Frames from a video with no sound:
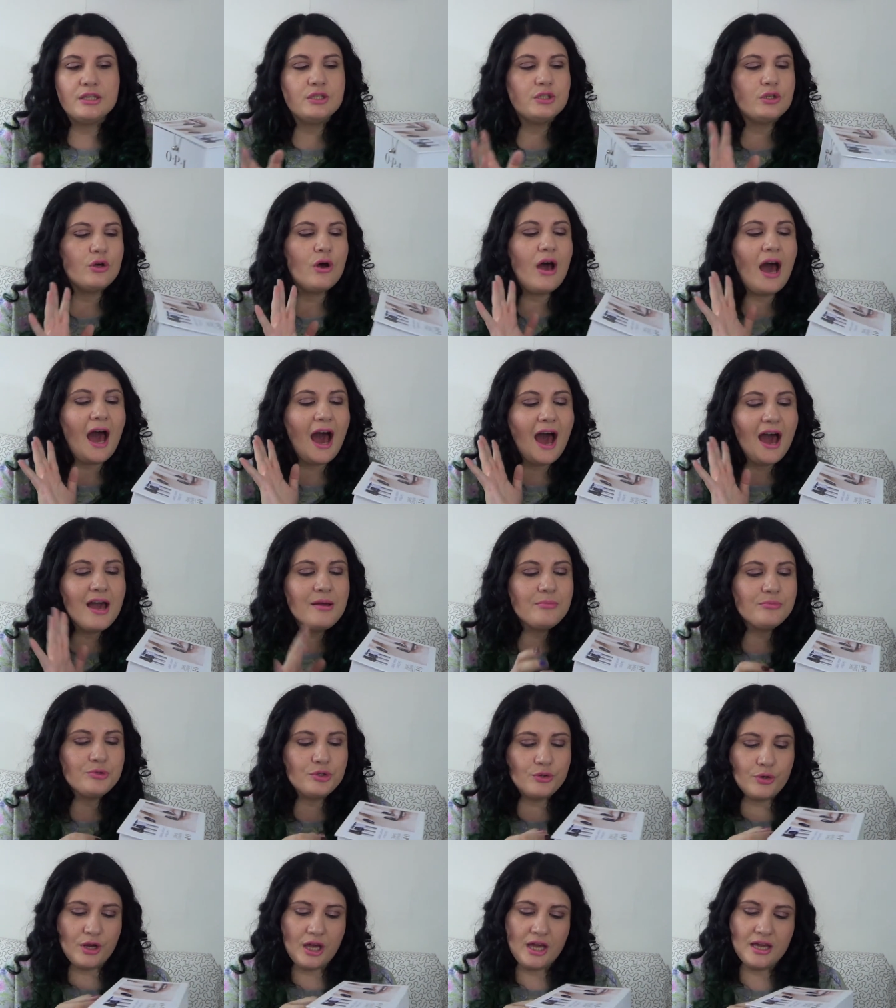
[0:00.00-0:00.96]
So
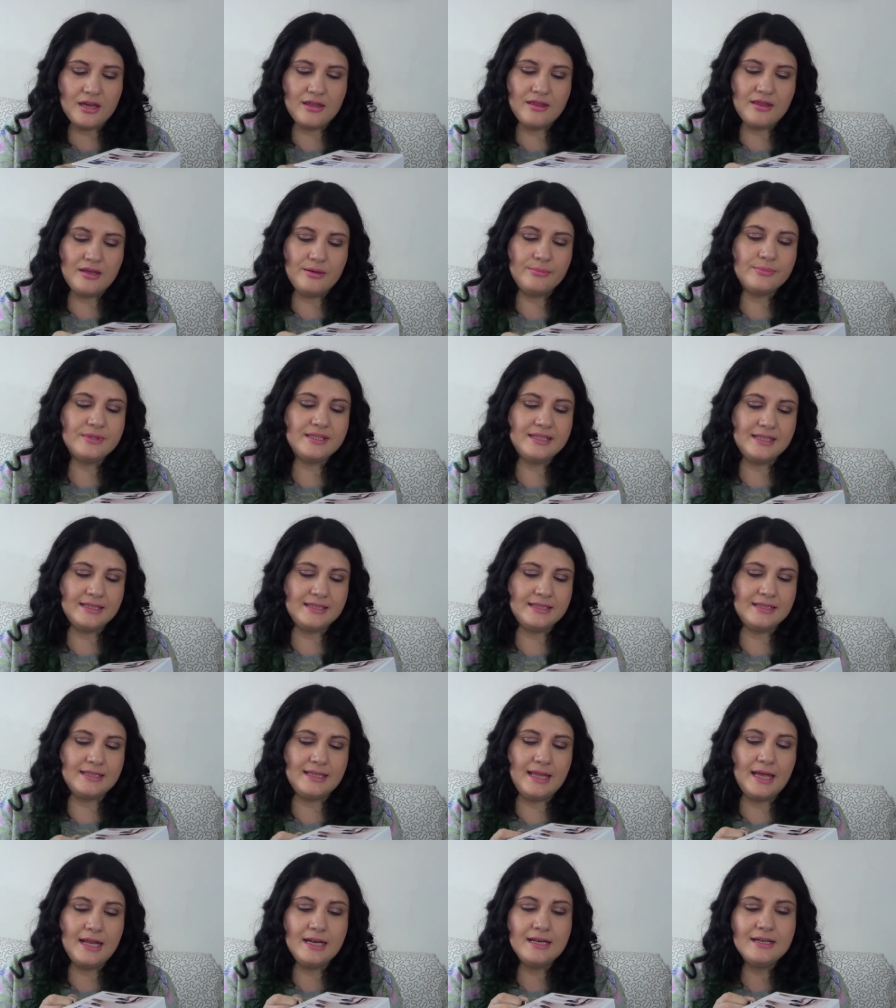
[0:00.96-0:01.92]
I'm trying them since
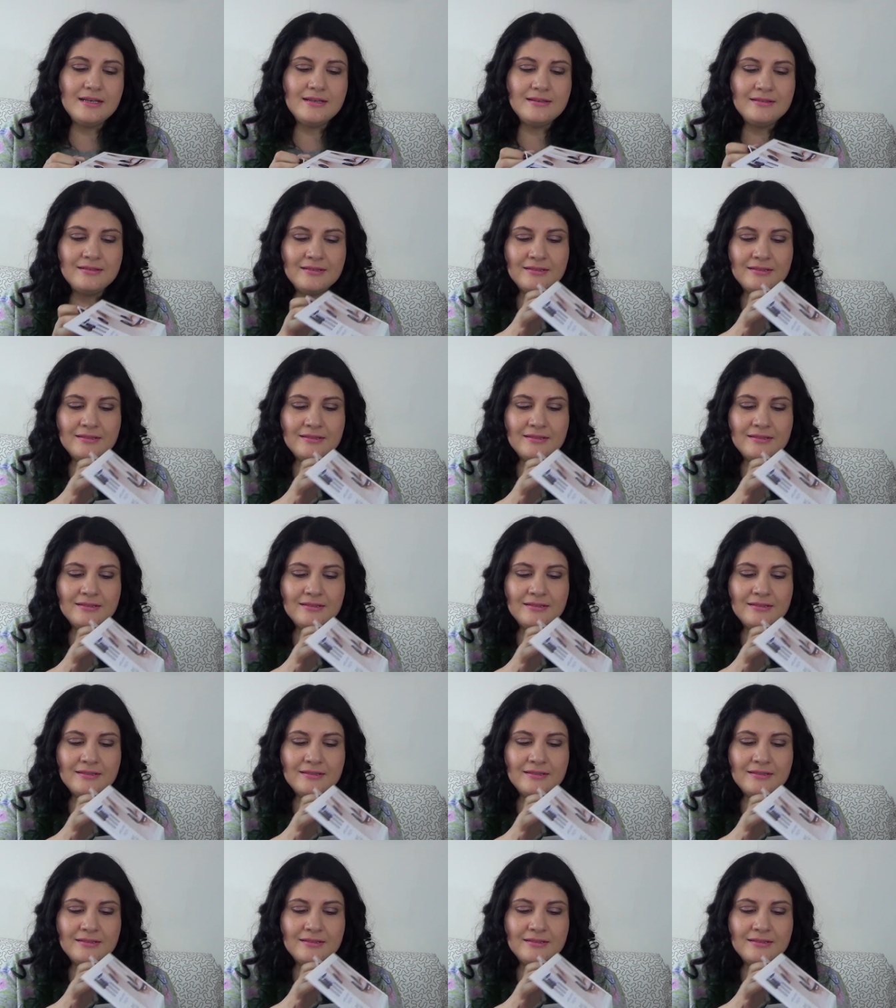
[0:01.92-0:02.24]
then.